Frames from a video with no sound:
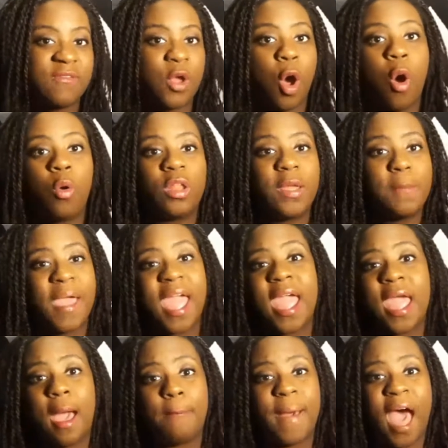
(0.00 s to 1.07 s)
You'll only
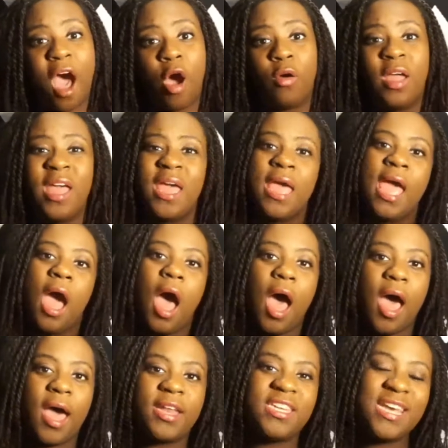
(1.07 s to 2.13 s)
pay about
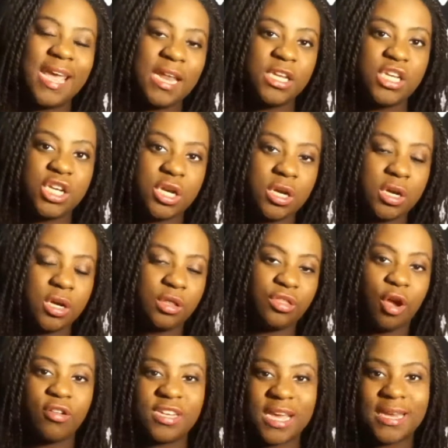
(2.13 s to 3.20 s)
$10 to
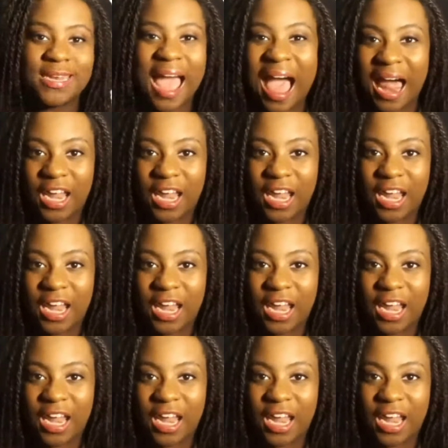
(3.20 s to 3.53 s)
$13,